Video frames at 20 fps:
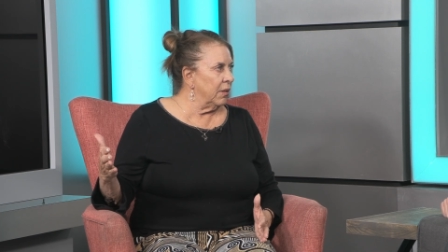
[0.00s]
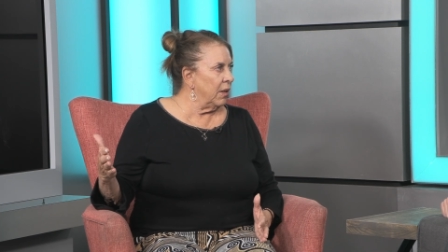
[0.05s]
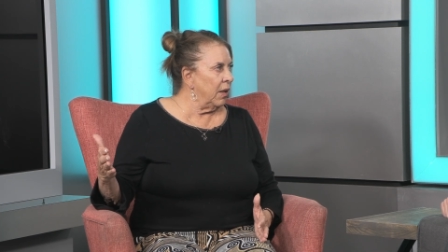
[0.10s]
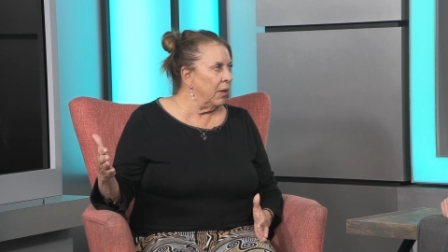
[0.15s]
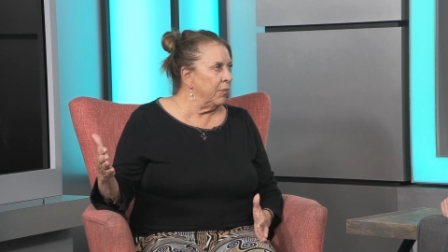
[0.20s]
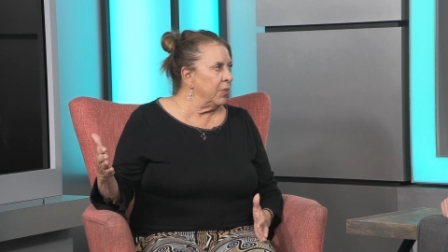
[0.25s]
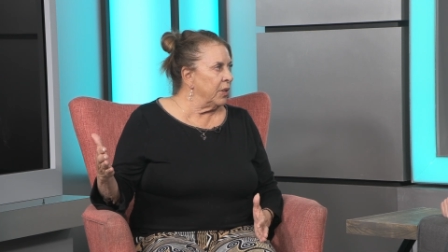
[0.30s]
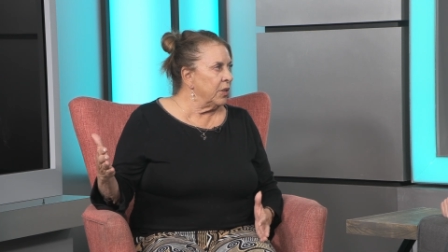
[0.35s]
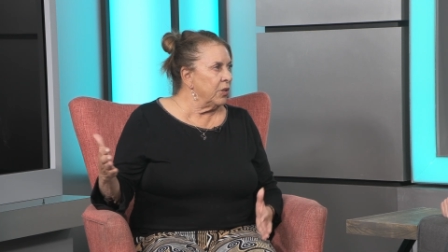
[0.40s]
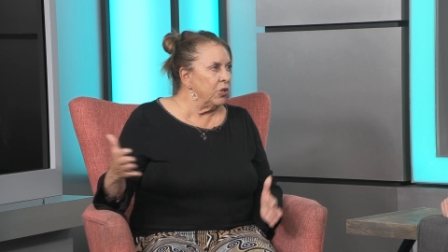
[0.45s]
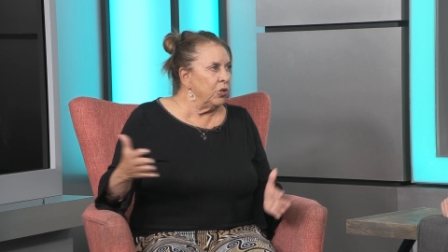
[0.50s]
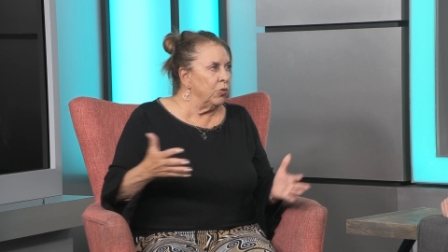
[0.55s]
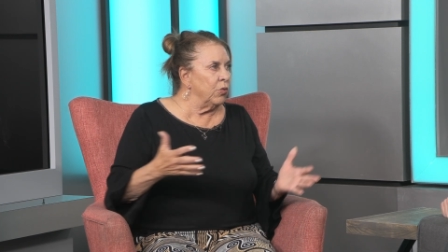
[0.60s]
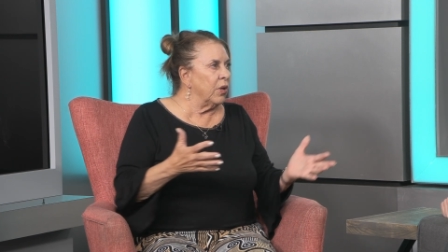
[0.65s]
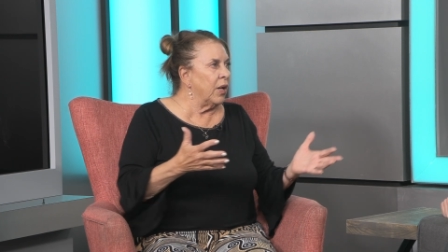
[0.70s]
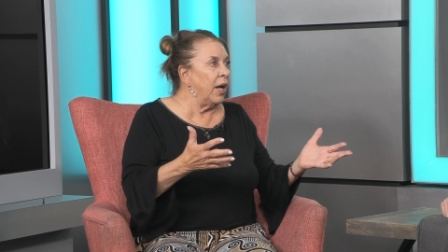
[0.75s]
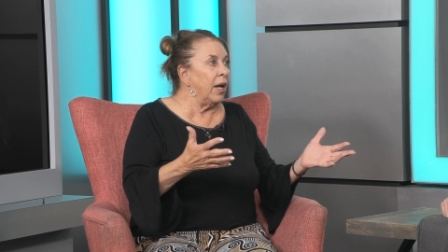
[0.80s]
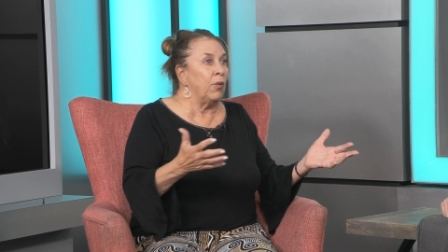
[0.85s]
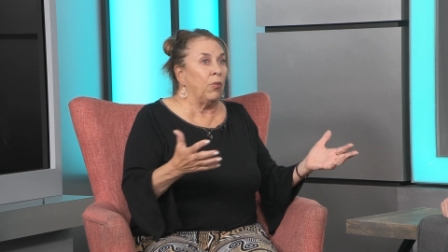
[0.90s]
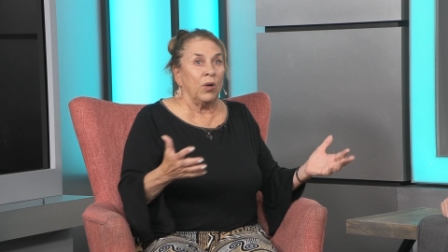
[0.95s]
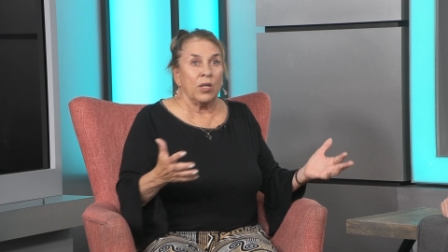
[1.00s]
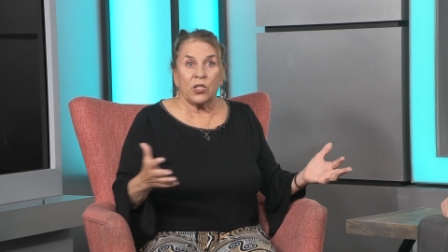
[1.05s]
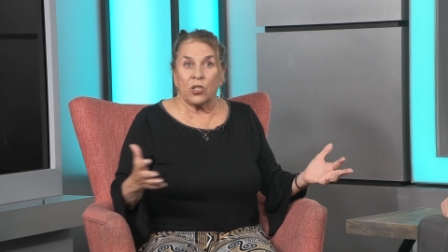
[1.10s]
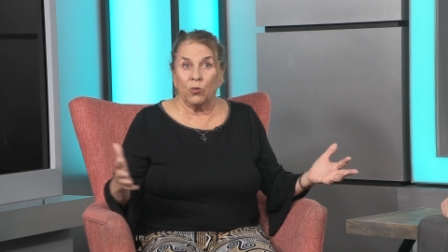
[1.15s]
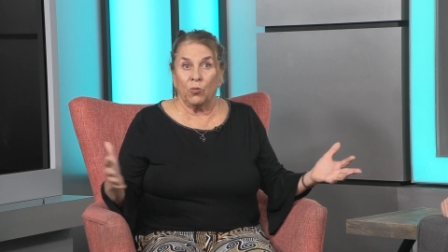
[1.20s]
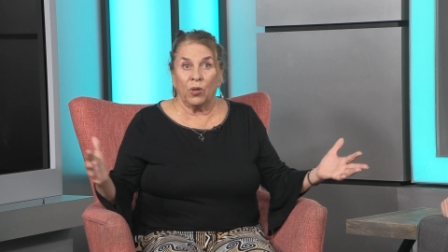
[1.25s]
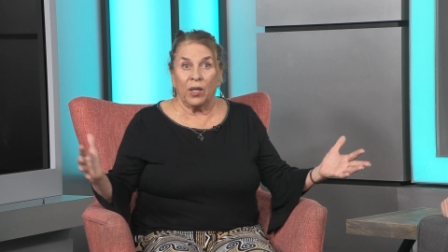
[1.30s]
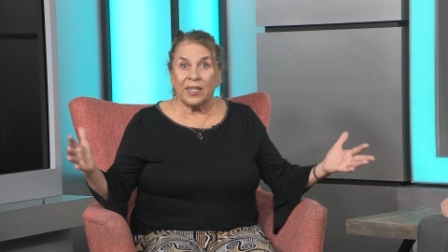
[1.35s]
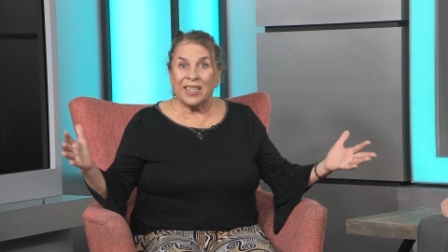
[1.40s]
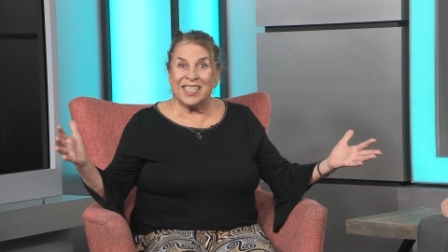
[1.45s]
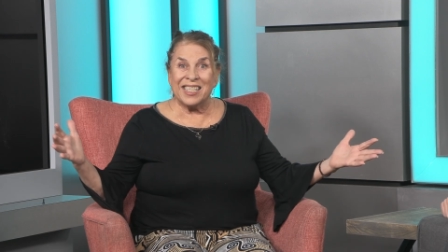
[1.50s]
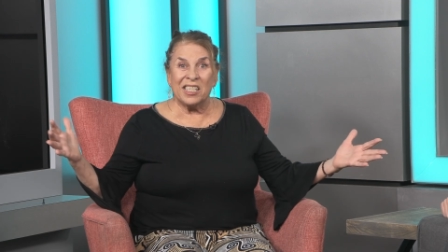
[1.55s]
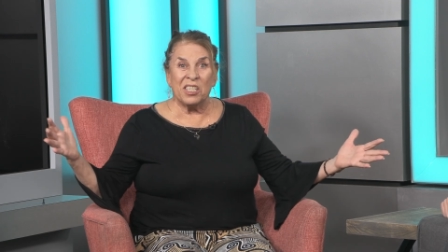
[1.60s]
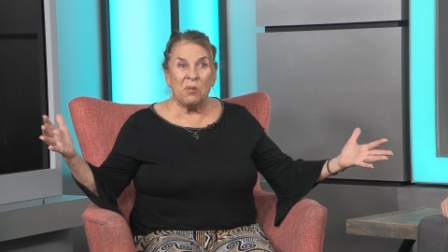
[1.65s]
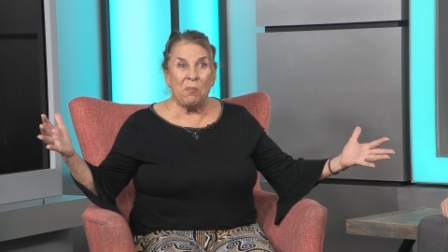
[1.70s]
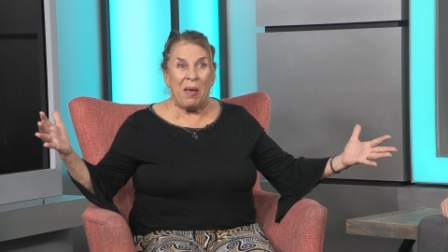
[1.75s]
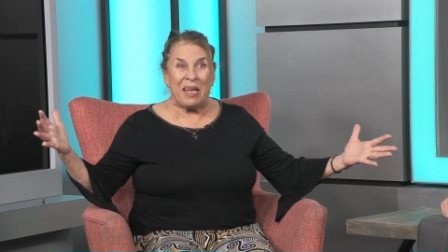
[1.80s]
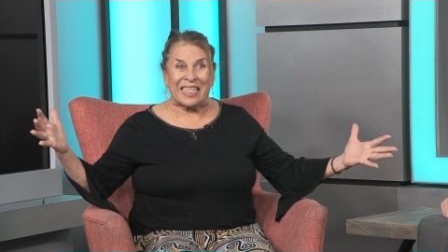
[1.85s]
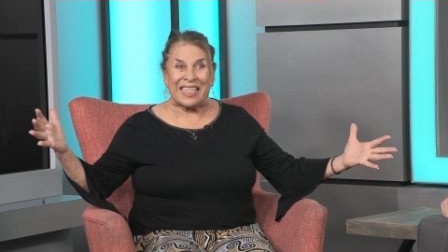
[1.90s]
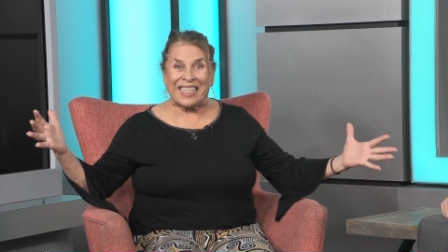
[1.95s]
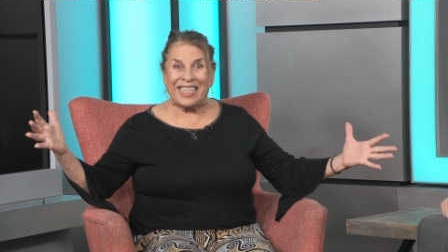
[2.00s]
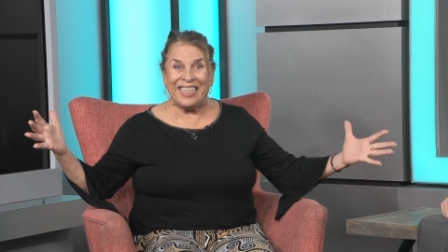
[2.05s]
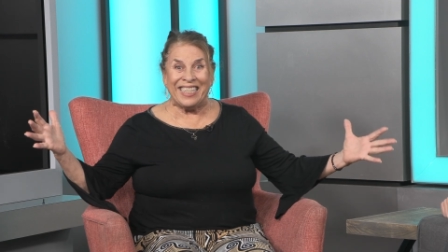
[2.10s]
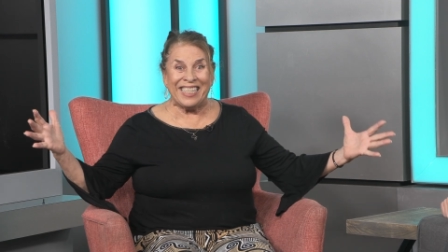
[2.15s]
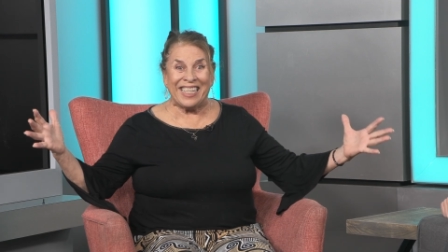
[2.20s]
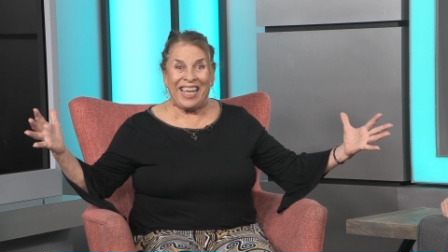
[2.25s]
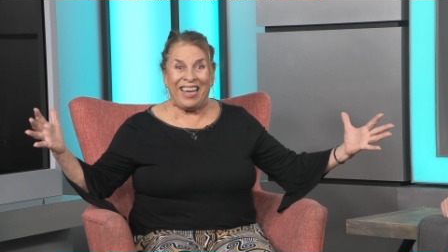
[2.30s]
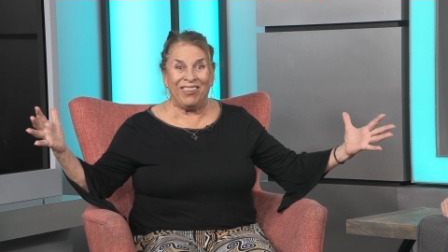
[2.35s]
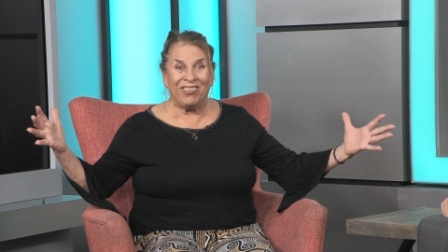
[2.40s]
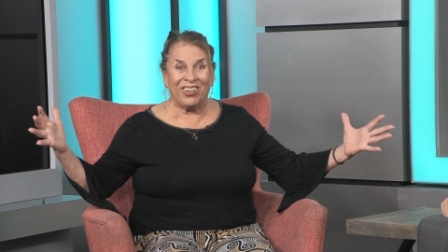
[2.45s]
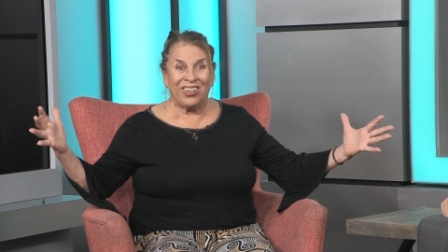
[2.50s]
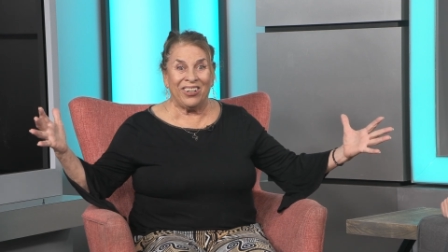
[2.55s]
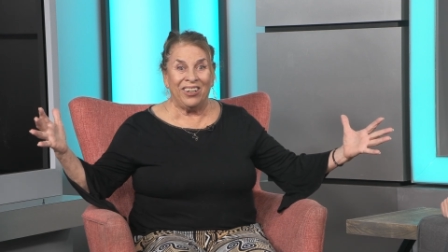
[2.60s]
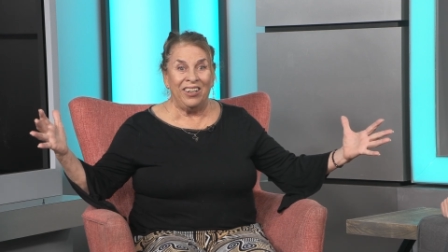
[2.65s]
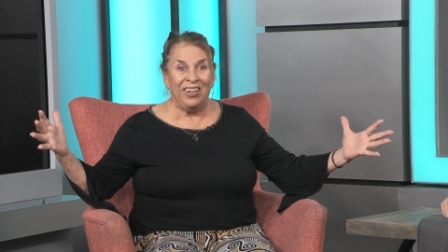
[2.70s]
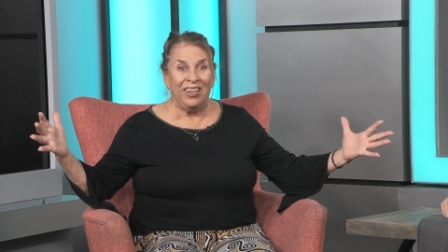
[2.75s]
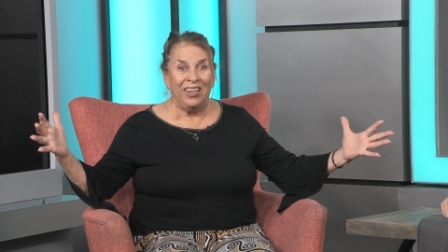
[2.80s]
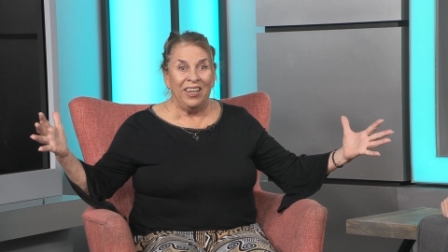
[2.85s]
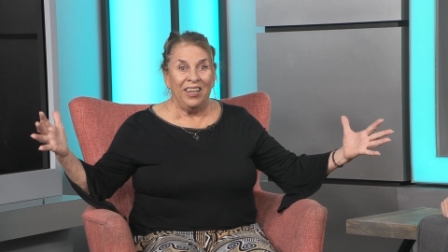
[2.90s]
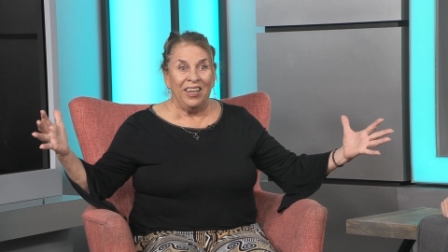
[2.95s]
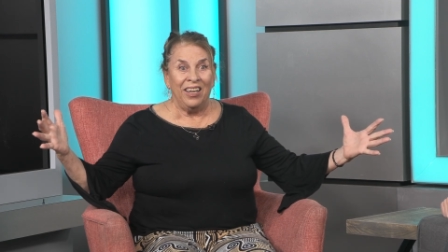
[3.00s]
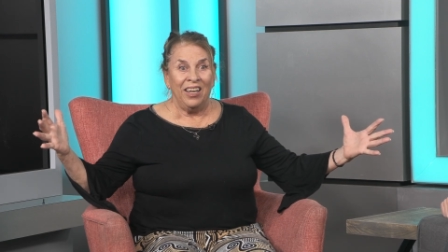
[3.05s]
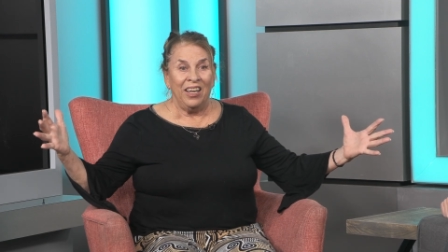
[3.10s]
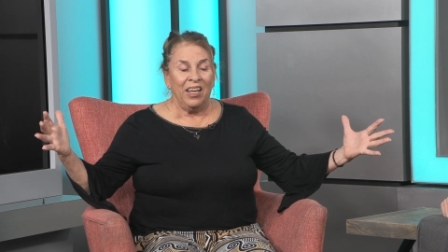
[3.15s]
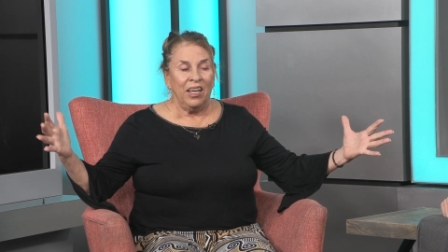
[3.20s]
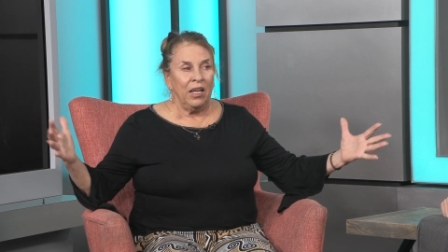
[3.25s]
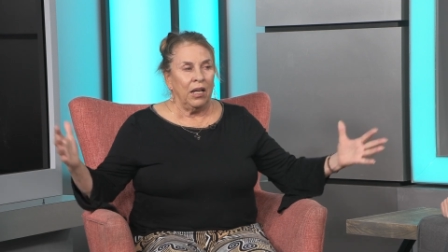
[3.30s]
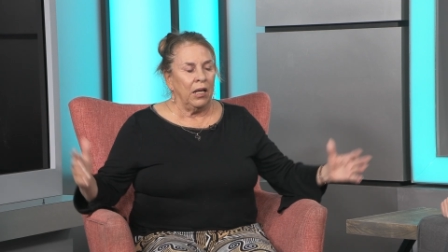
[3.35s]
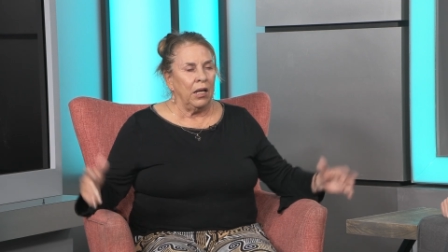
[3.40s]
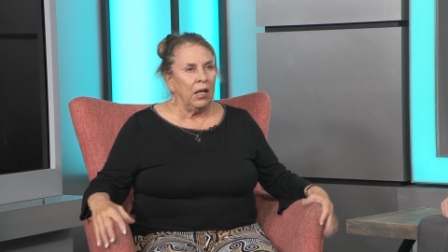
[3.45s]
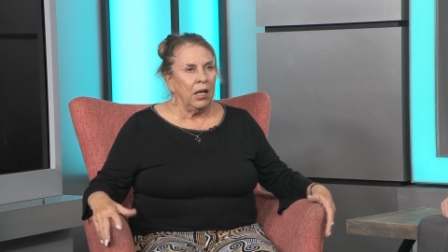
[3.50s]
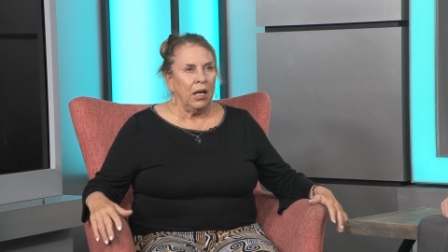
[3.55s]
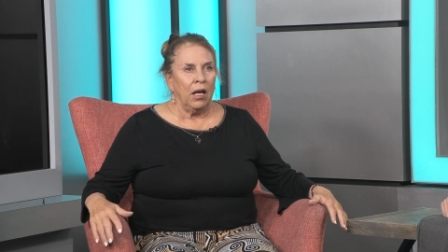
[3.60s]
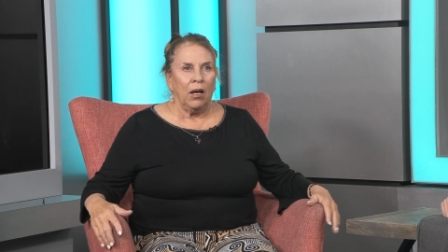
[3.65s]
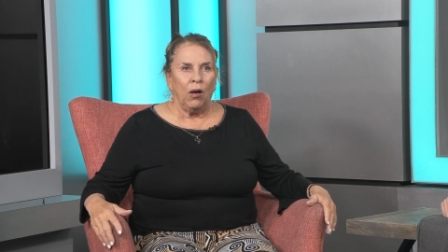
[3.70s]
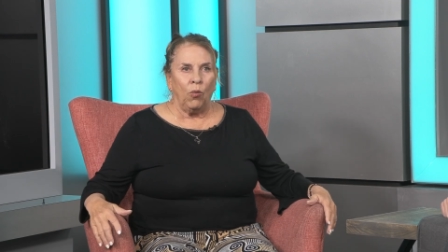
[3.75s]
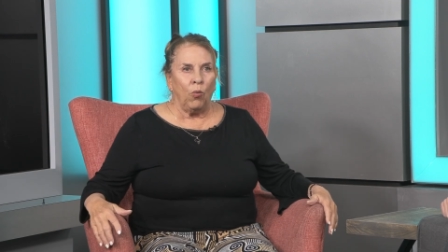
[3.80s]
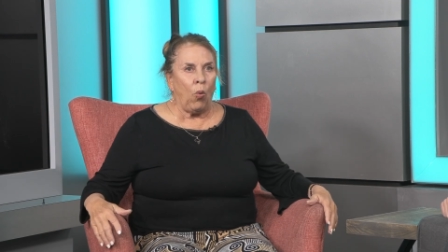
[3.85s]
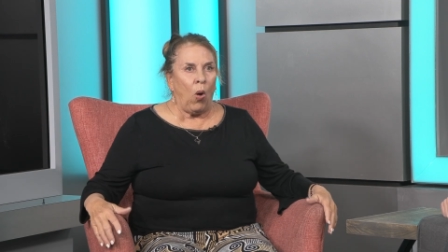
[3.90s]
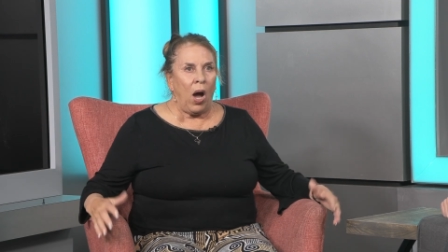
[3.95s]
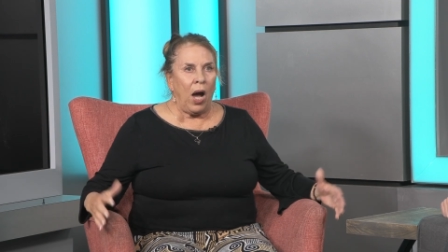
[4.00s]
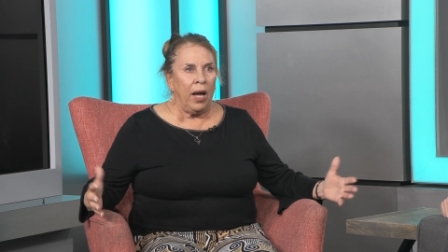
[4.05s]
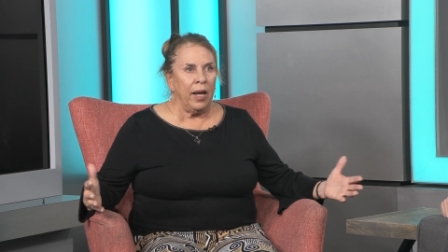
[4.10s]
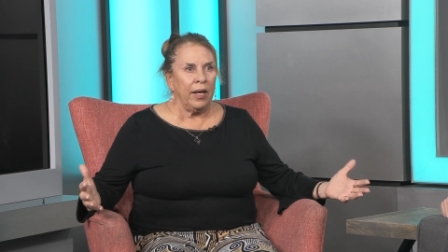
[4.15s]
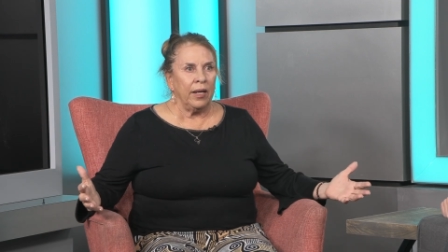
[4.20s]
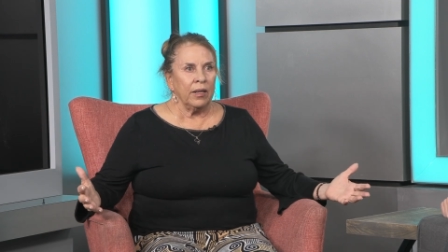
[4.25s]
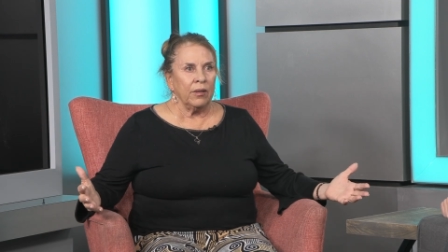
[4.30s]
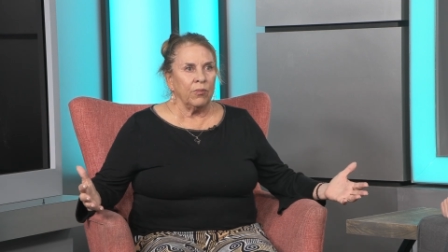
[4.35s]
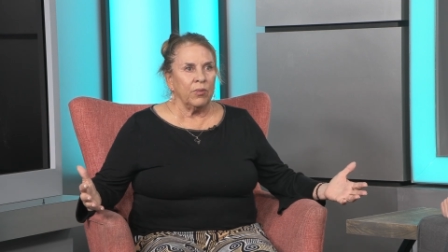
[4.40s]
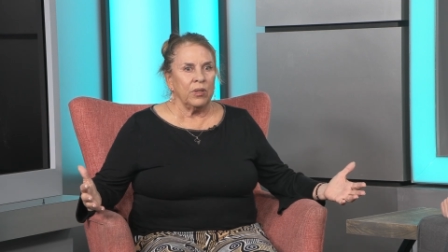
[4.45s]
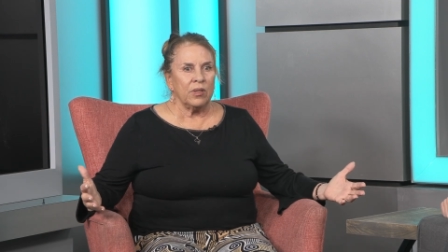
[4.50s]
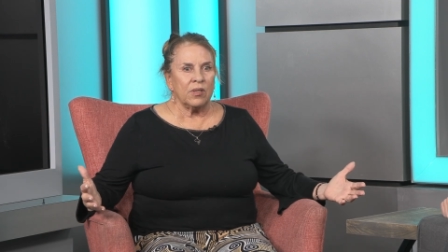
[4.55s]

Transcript: you and I watch it and we're like, this is the best thing ever. Why are we